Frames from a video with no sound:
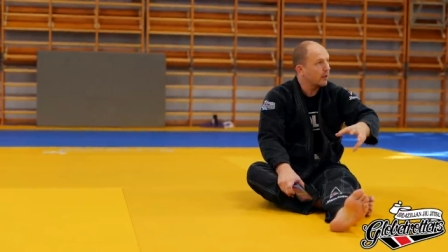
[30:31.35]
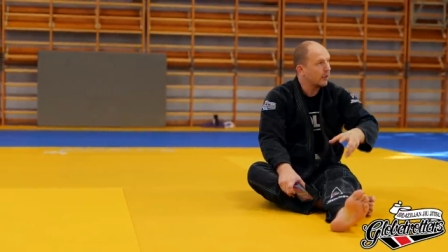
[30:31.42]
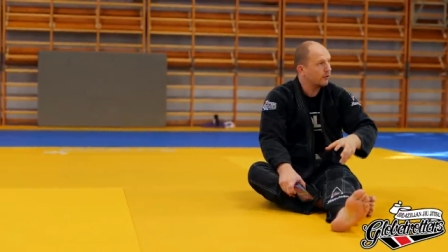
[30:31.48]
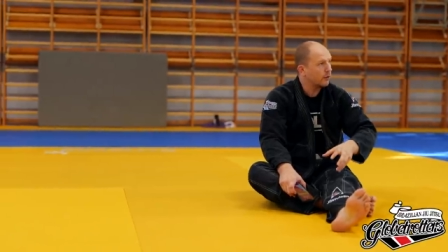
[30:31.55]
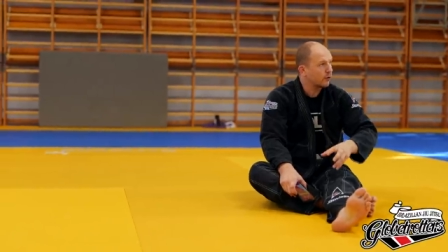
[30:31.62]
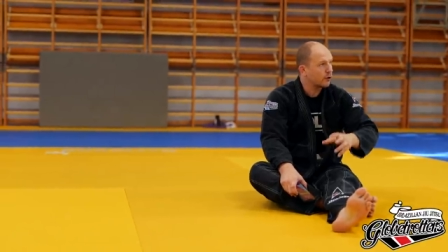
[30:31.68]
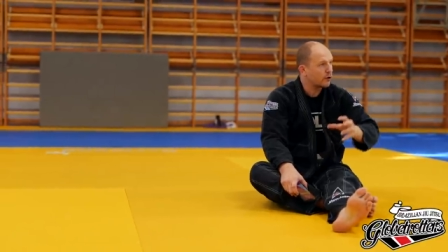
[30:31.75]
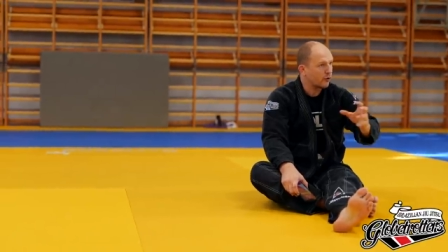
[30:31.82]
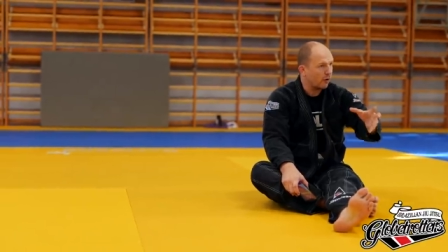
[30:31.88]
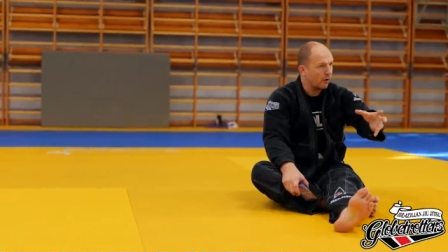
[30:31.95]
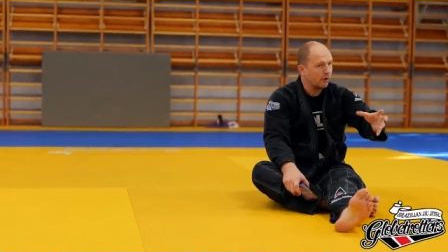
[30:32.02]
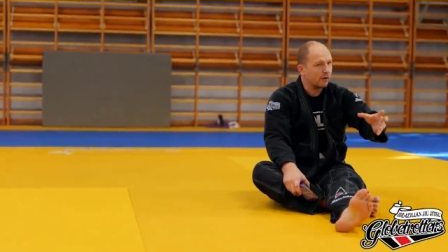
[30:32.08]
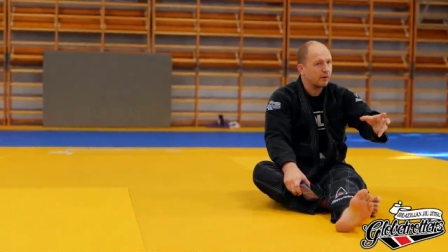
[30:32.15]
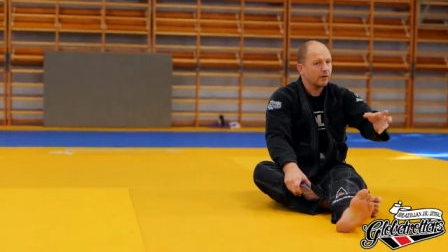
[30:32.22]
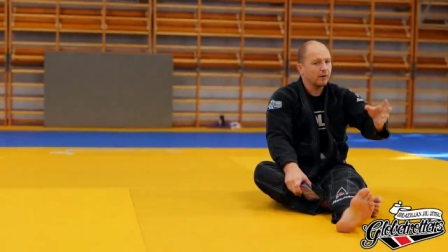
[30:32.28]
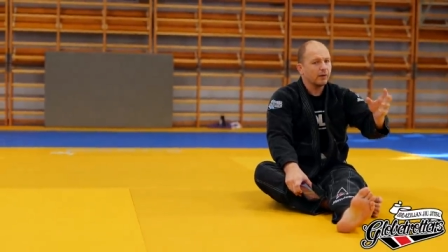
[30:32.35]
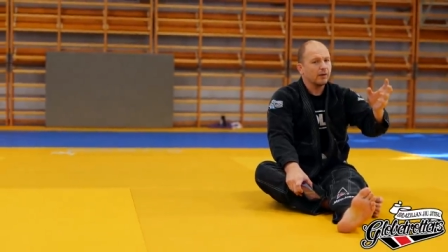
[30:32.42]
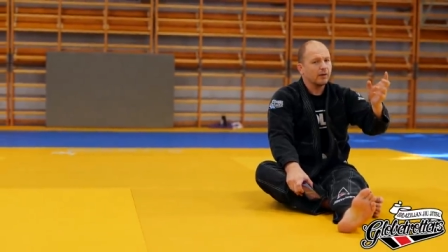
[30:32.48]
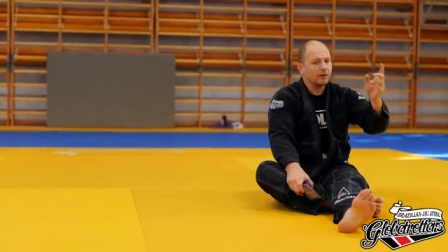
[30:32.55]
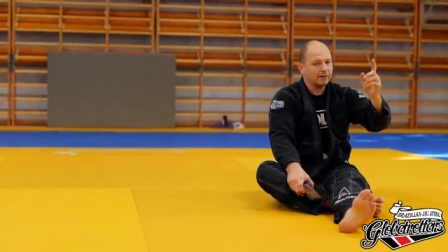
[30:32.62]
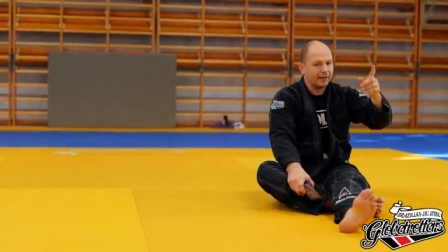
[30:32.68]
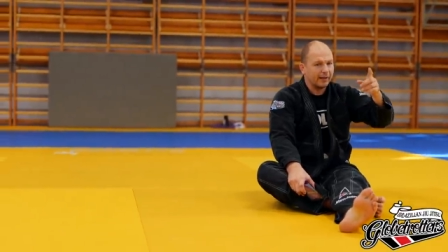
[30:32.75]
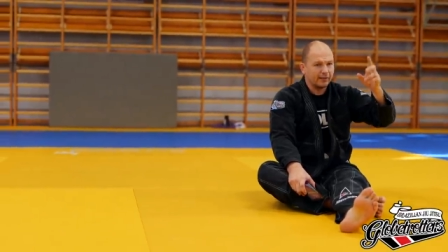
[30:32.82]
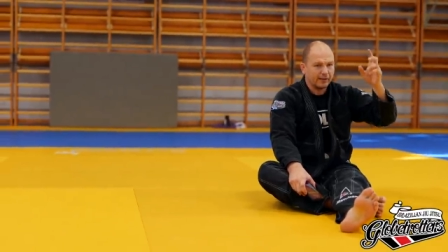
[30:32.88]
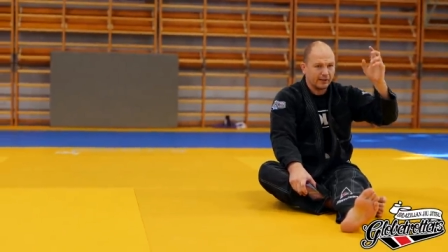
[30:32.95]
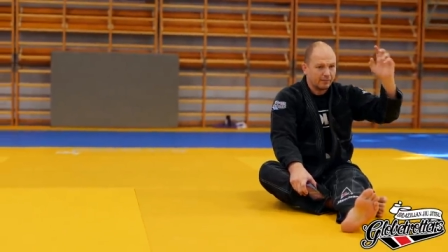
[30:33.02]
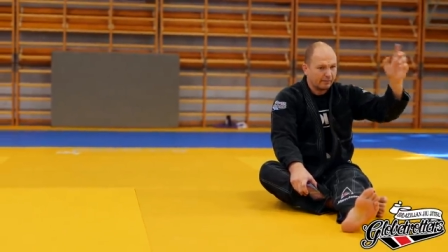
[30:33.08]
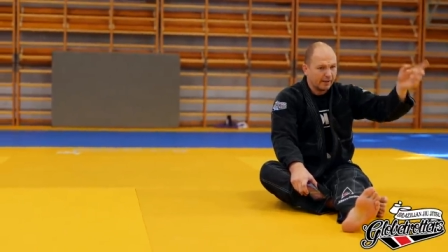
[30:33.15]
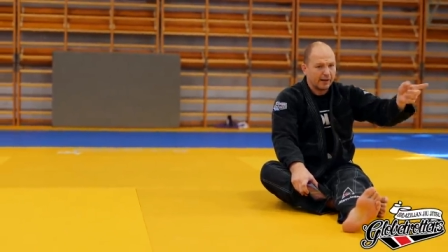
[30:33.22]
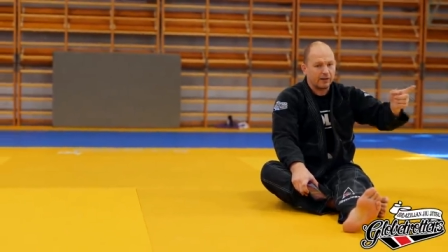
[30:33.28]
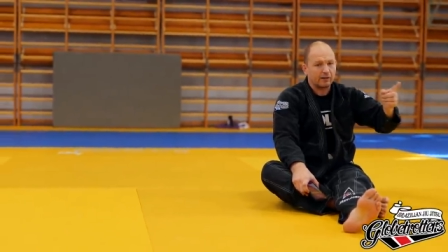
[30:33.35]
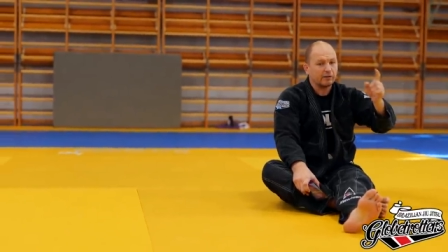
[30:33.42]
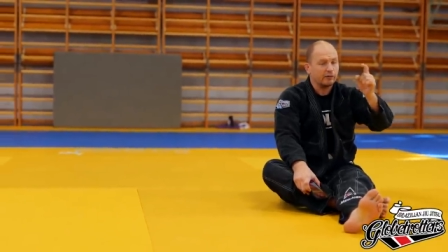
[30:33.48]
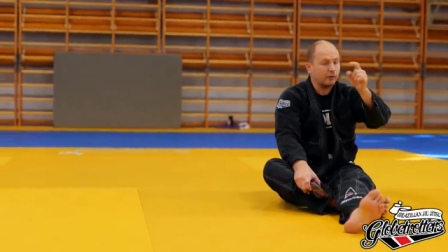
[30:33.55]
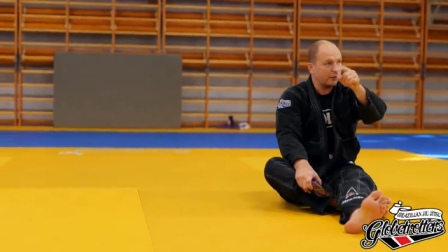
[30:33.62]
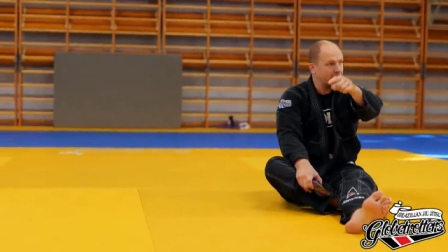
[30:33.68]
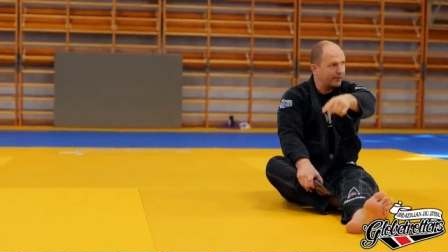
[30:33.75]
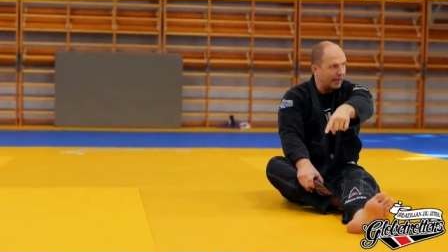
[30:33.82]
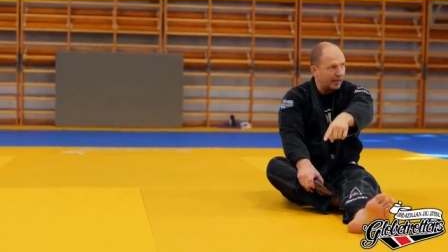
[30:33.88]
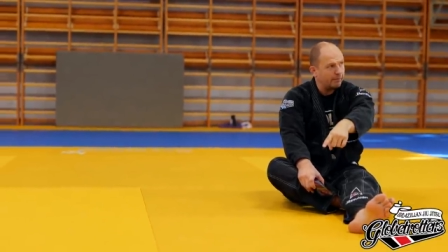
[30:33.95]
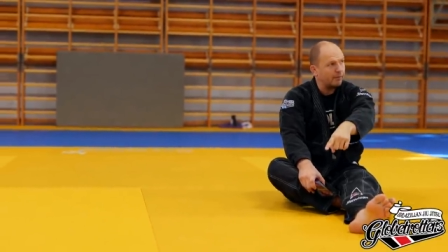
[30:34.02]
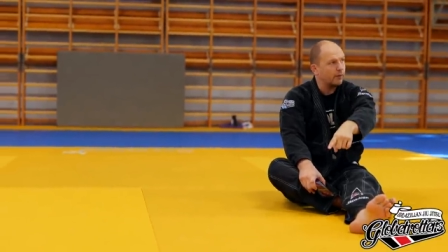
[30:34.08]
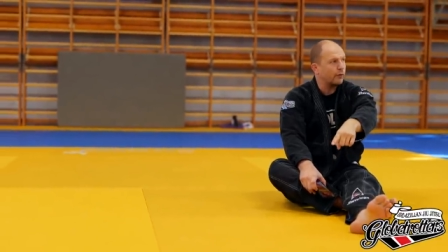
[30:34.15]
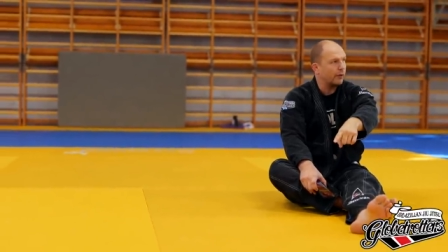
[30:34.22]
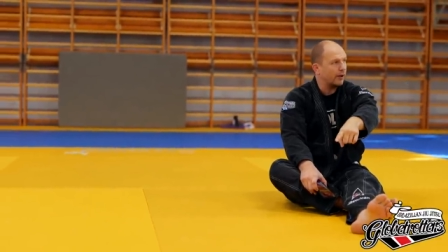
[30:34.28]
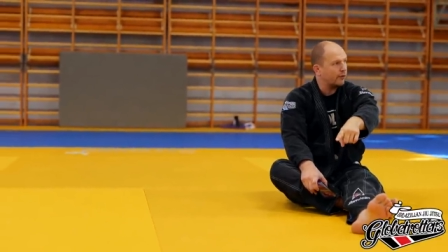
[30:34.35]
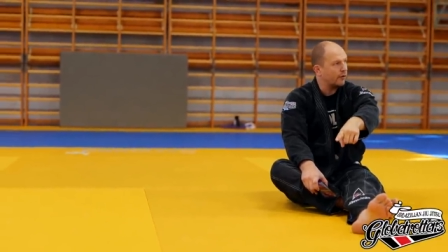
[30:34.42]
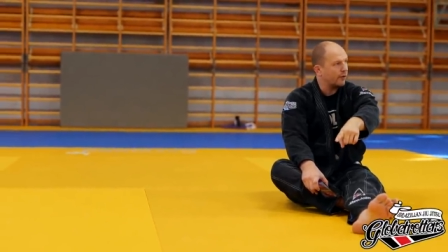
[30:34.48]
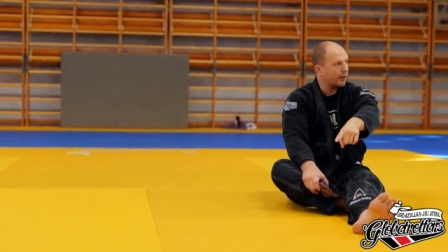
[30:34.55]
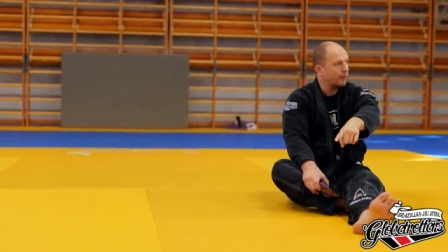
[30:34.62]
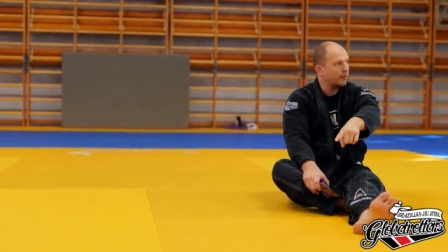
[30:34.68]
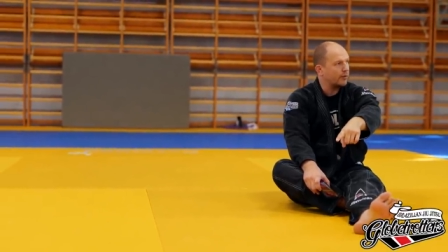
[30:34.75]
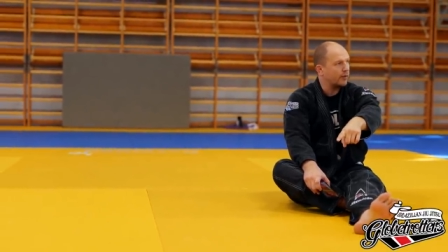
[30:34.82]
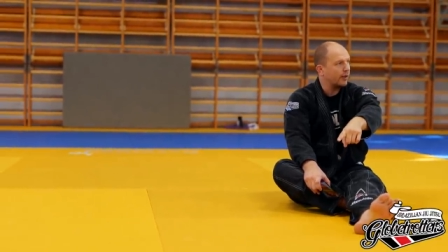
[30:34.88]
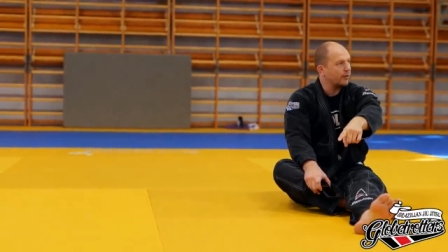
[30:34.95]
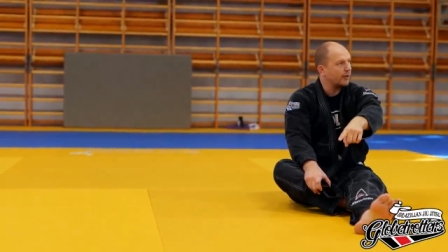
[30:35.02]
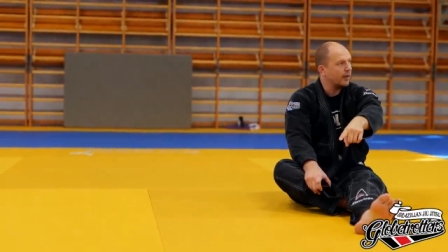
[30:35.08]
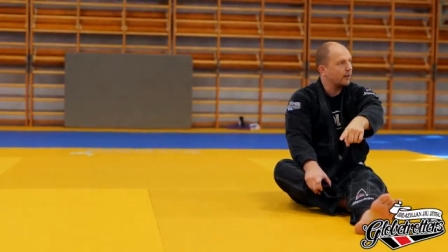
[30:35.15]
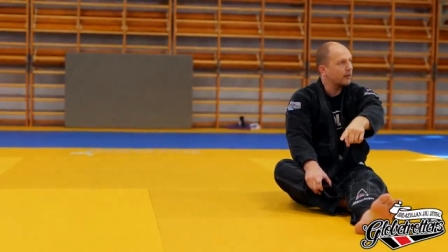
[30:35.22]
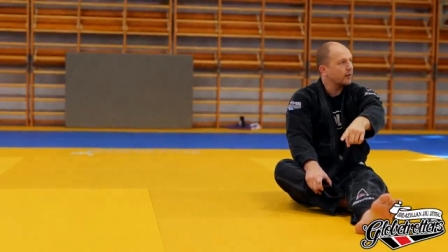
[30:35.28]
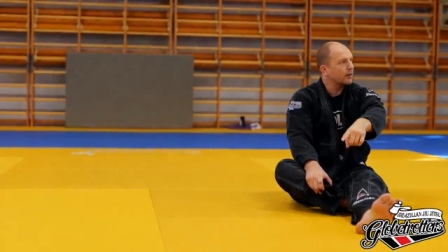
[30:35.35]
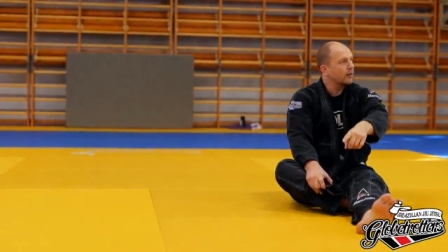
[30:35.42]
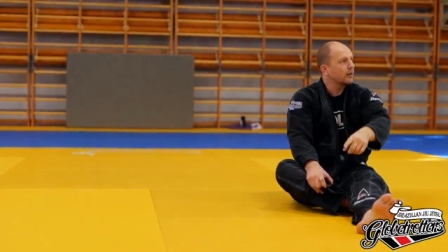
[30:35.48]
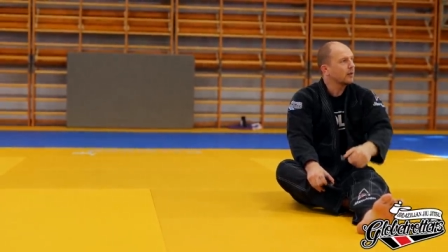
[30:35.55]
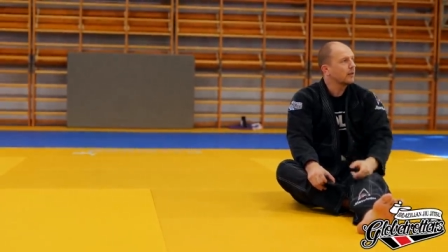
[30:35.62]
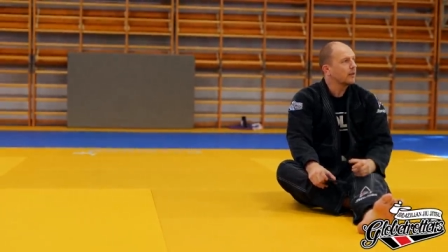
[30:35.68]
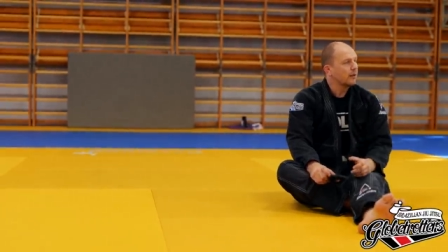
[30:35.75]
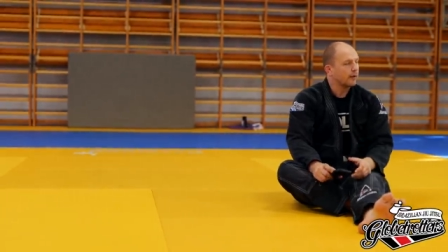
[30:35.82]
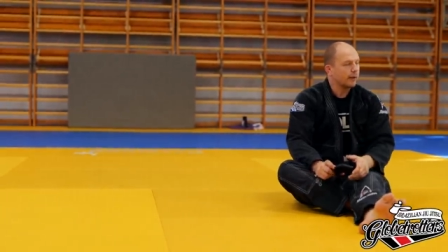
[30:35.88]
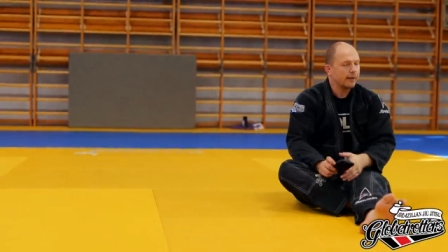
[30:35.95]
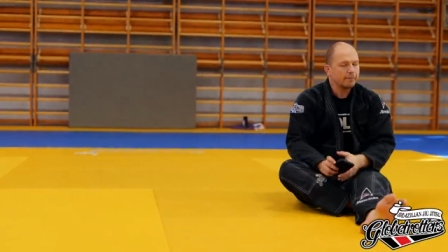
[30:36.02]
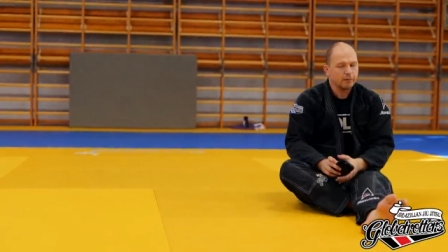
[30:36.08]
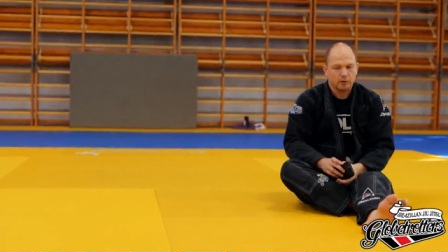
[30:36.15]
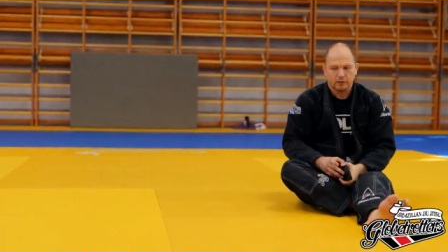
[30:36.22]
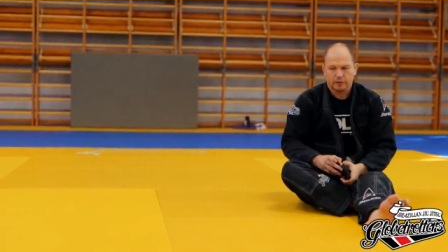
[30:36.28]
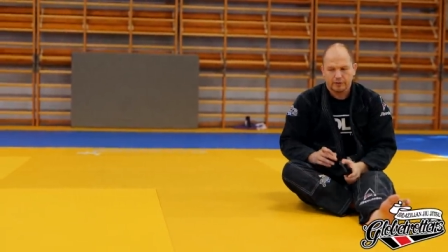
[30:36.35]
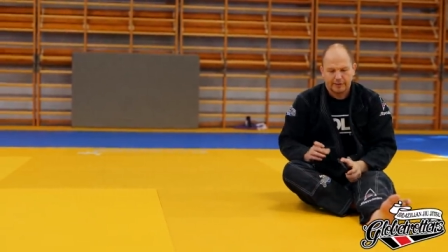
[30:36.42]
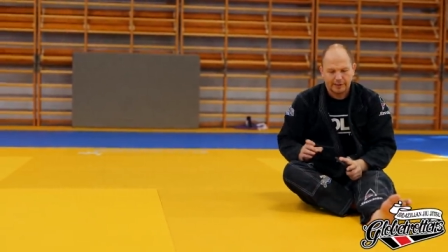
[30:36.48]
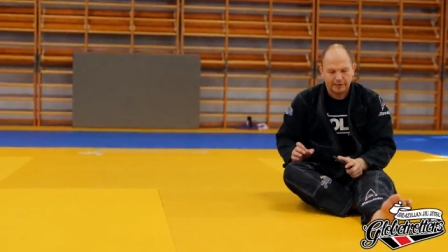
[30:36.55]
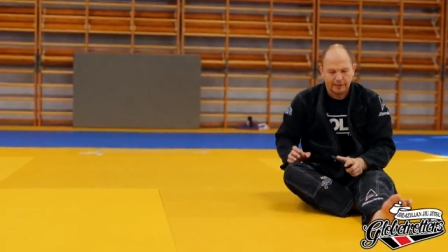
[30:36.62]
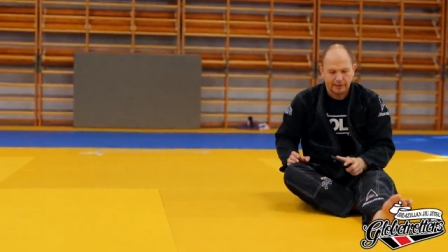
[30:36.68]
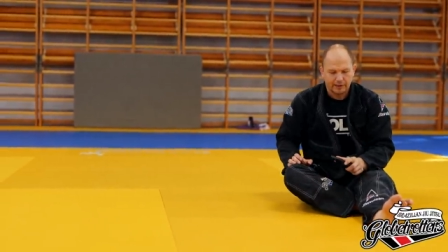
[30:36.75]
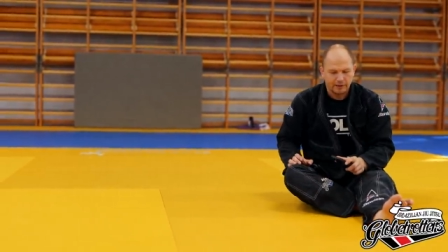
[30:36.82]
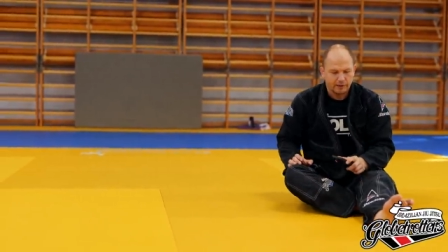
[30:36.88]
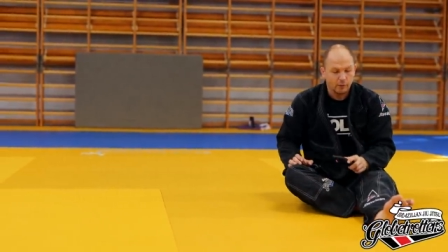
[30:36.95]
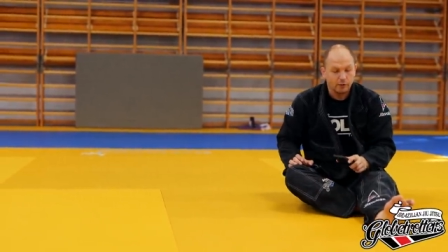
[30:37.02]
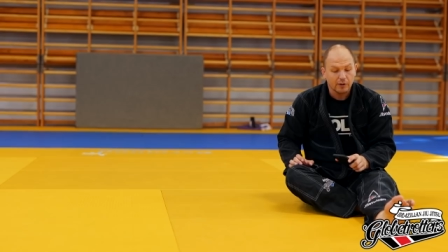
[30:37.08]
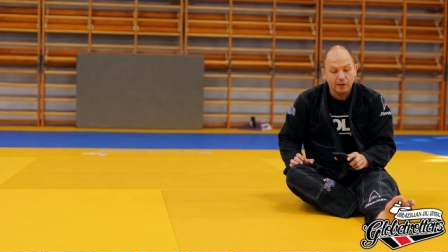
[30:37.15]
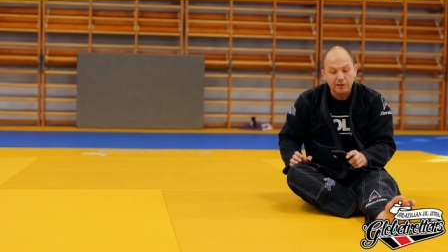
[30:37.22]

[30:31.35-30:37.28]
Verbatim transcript: If you're stronger, then it doesn't matter for them 20, 30%, yeah? Okay, so take that into